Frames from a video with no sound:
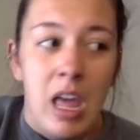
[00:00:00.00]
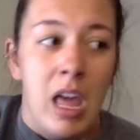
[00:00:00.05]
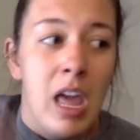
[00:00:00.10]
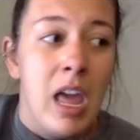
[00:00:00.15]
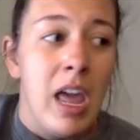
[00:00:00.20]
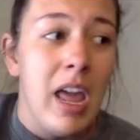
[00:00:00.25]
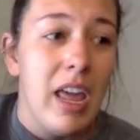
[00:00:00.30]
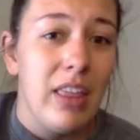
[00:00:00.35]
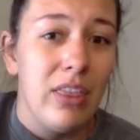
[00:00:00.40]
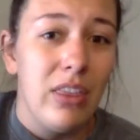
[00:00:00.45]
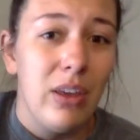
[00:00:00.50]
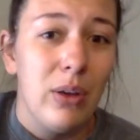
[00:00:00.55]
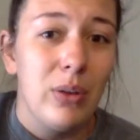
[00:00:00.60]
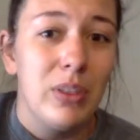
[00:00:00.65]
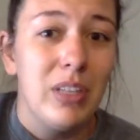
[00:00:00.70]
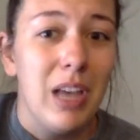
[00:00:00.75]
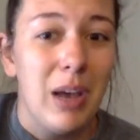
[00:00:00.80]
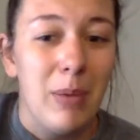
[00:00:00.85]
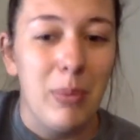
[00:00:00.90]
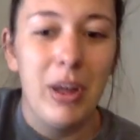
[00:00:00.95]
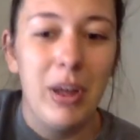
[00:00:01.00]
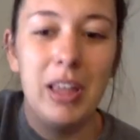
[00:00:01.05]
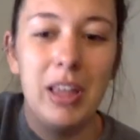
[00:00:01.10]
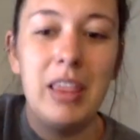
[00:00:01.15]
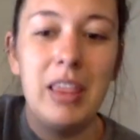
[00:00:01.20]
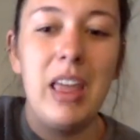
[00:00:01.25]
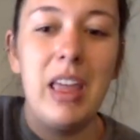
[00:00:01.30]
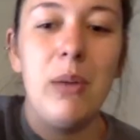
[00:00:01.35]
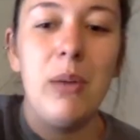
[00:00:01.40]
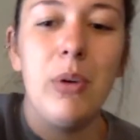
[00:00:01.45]
hit those up.
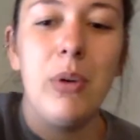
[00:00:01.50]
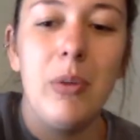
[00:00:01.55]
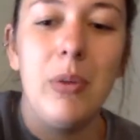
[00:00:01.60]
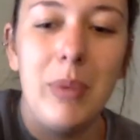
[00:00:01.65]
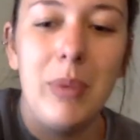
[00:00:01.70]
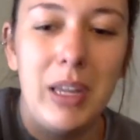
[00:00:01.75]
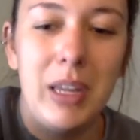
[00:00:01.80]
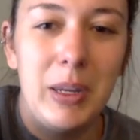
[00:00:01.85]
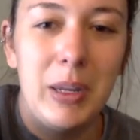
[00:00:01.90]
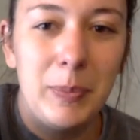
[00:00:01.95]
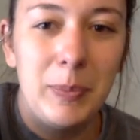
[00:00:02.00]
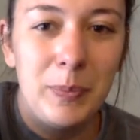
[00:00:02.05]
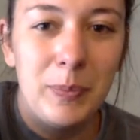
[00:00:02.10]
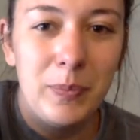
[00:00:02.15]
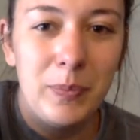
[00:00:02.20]
They will be